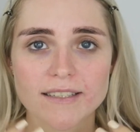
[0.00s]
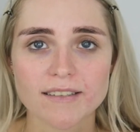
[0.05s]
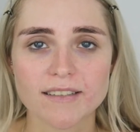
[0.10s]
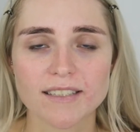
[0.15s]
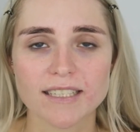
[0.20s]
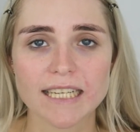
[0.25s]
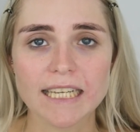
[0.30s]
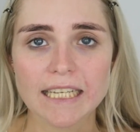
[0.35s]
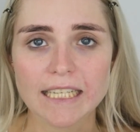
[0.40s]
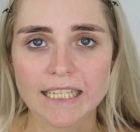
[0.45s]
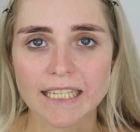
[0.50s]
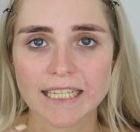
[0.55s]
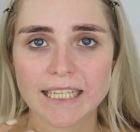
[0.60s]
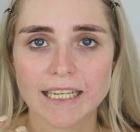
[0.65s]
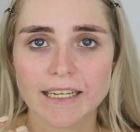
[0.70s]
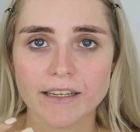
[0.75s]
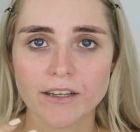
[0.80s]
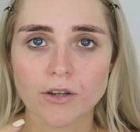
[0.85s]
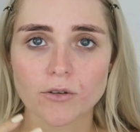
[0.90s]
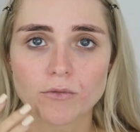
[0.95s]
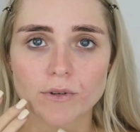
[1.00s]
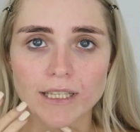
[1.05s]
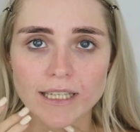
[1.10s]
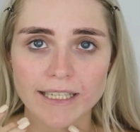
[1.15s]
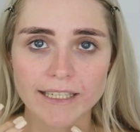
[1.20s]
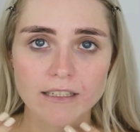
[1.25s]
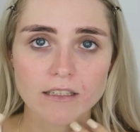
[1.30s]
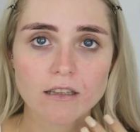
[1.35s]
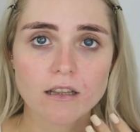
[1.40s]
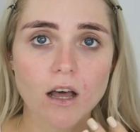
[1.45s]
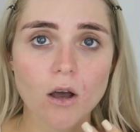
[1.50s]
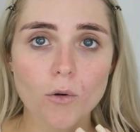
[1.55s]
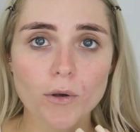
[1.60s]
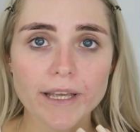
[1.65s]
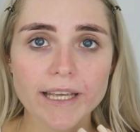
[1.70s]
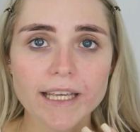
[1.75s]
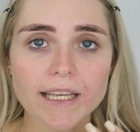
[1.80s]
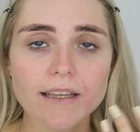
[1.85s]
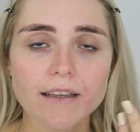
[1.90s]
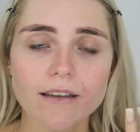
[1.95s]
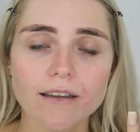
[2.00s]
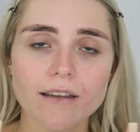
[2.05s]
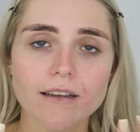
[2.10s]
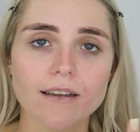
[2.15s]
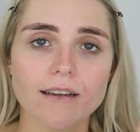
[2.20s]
skin and getting it really glowy.